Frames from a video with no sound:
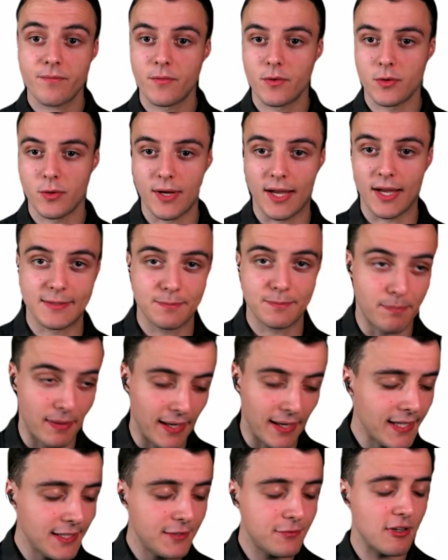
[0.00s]
you got
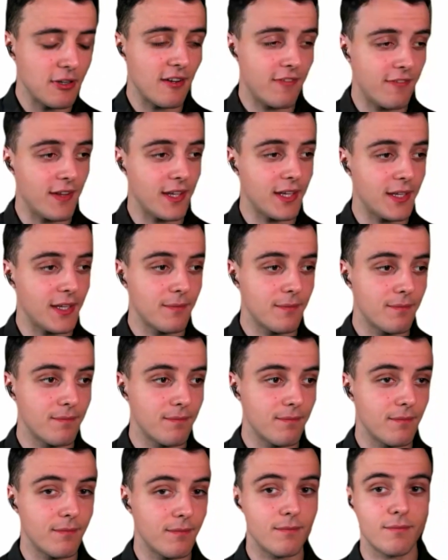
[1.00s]
paid traffic,
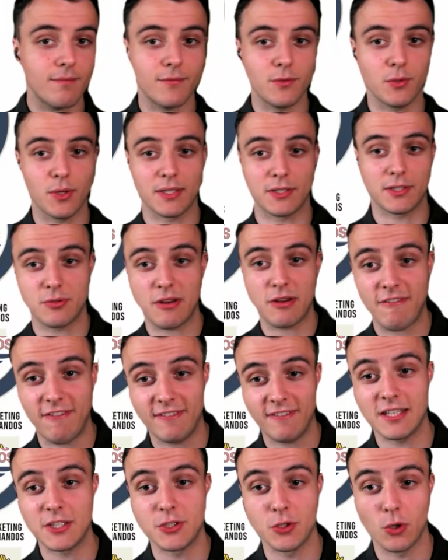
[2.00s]
you got traffic
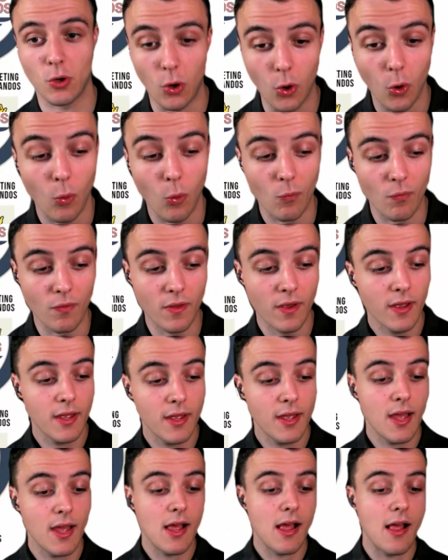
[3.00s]
that you own.
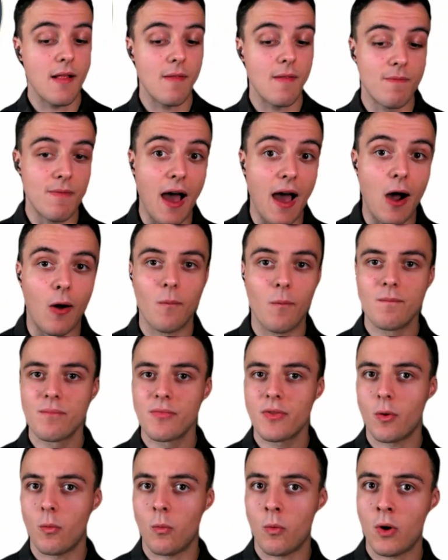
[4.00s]
Now,
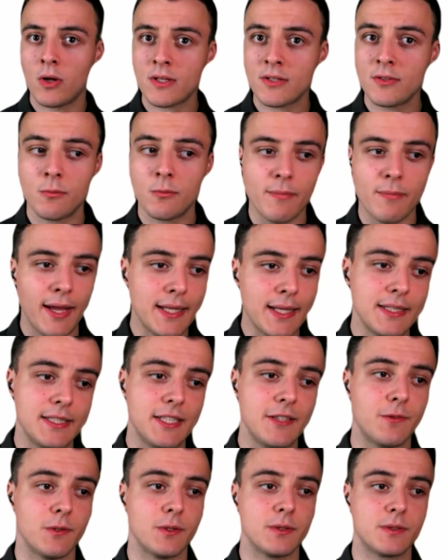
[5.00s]
what are the main
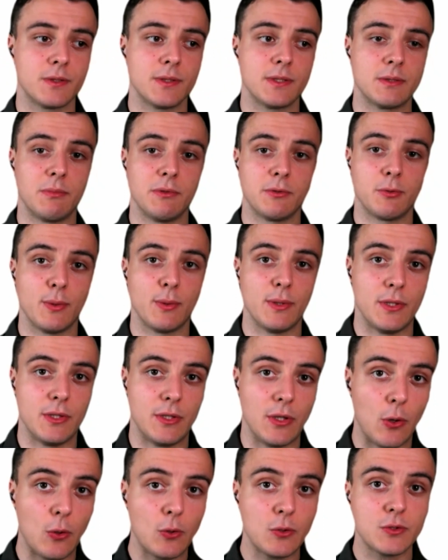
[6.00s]
differences between
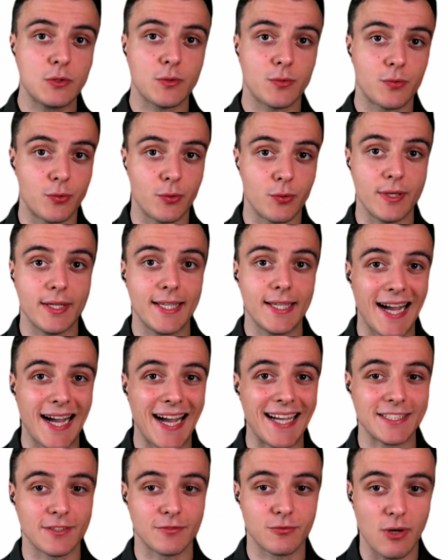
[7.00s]
those three
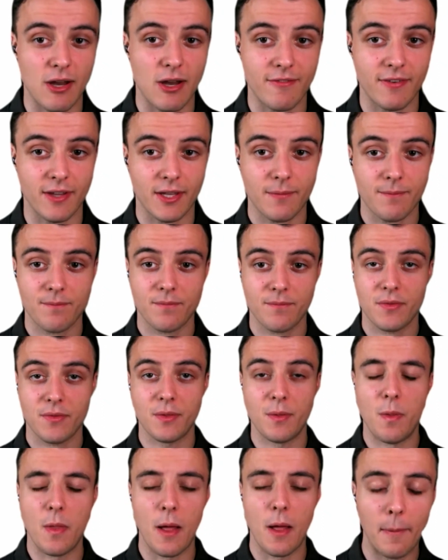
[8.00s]
kinds of traffic?
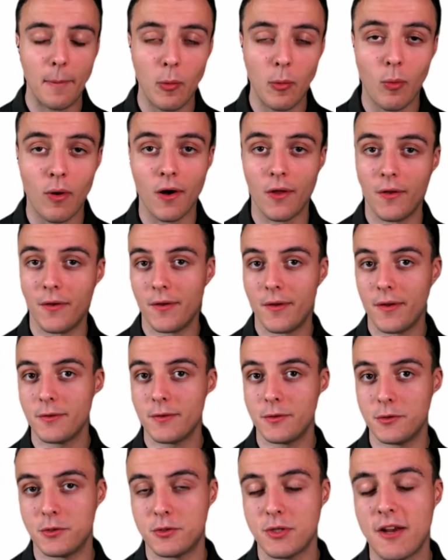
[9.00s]
Number one,
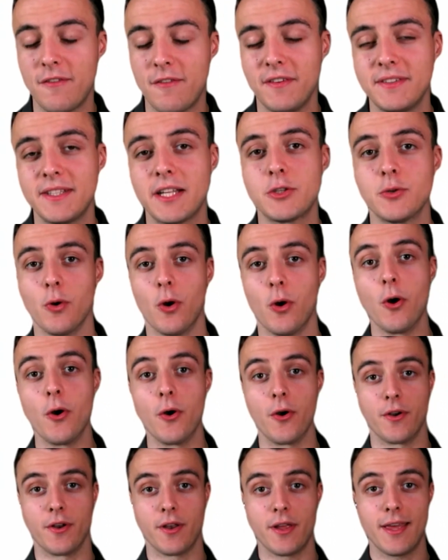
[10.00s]
the traffic that you
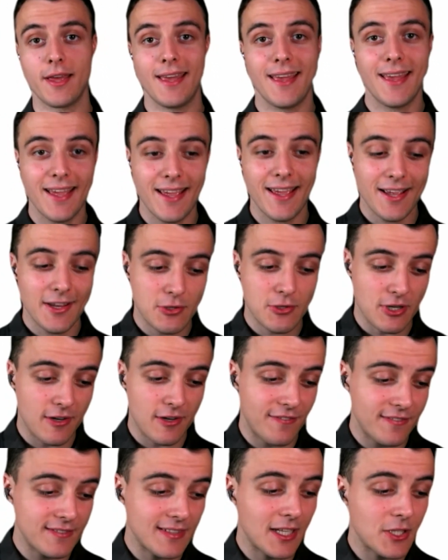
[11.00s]
earn.
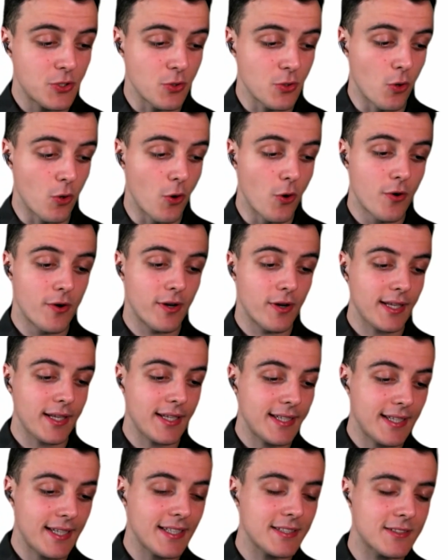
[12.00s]
Traffic that you earn
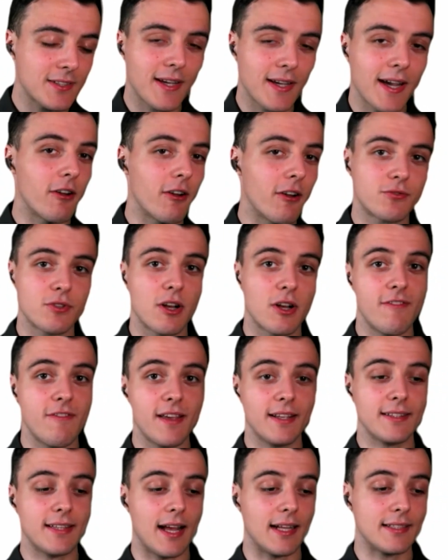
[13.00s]
is the kind of
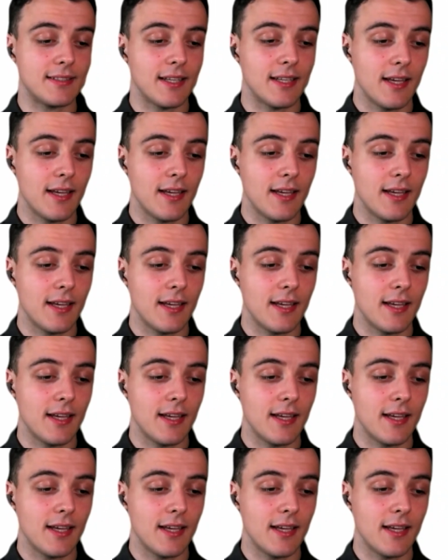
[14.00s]
traffic that